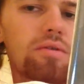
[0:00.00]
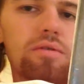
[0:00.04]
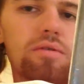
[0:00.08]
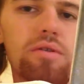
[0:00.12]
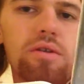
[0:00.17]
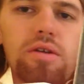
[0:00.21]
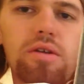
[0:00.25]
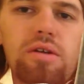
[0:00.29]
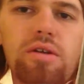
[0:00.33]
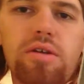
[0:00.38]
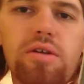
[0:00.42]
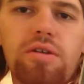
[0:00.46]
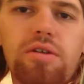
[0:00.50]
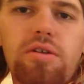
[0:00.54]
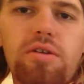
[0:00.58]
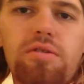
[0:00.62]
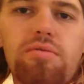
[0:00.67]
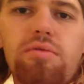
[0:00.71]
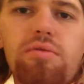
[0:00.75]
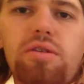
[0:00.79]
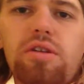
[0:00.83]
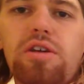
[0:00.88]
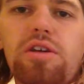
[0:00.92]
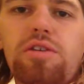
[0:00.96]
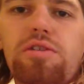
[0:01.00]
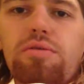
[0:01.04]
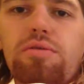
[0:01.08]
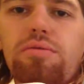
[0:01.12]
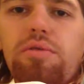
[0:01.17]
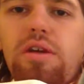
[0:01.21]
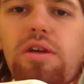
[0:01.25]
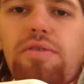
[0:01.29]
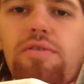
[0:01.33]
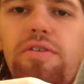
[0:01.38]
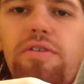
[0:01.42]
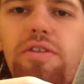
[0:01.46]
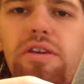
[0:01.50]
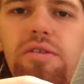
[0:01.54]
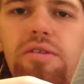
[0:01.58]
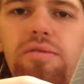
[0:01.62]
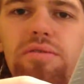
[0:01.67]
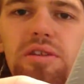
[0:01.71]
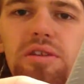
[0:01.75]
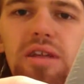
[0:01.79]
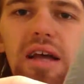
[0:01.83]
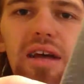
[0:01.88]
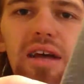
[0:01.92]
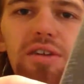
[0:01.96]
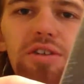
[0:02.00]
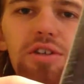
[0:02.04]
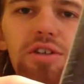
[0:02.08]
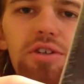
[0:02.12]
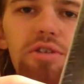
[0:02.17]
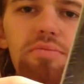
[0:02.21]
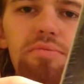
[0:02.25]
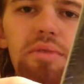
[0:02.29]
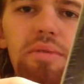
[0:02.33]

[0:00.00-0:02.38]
in their release or whatever. I think it was last year,